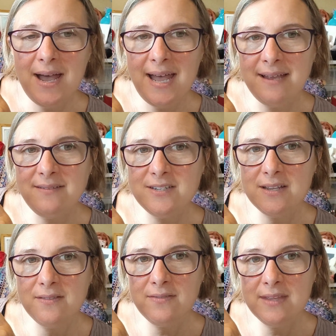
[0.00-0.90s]
and
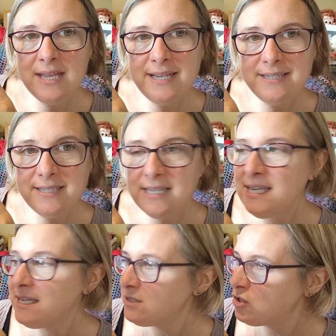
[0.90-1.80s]
it's
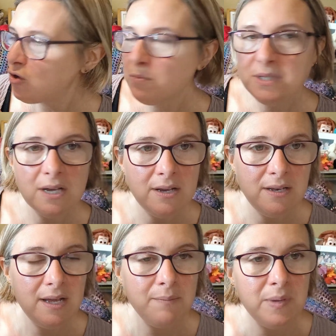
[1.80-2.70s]
the stop
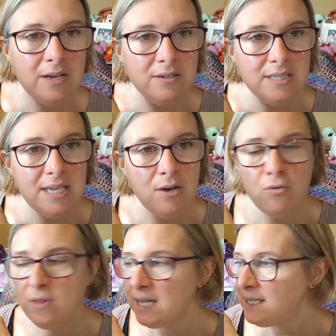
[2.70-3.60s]
sign, because
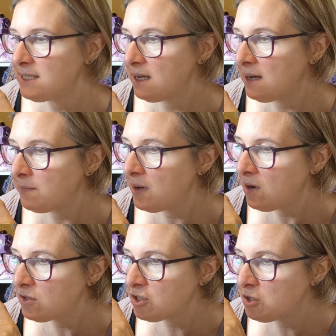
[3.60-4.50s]
all these
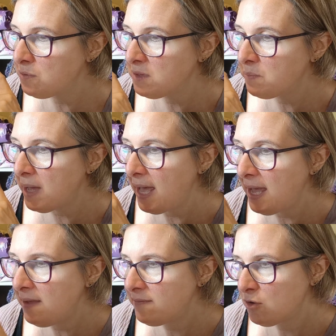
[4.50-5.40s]
are to do with the
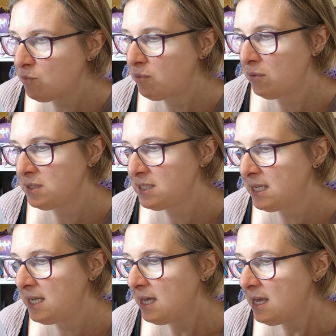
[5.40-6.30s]
behavioural
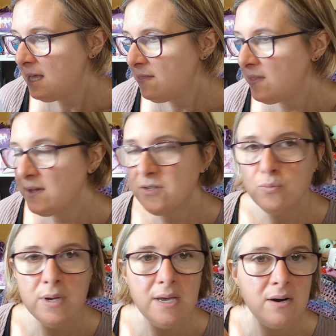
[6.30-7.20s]
policy that
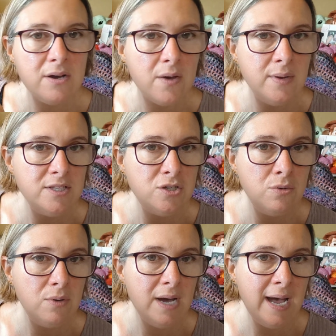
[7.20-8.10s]
we are going
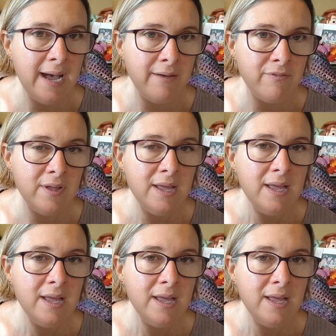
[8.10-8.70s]
to have,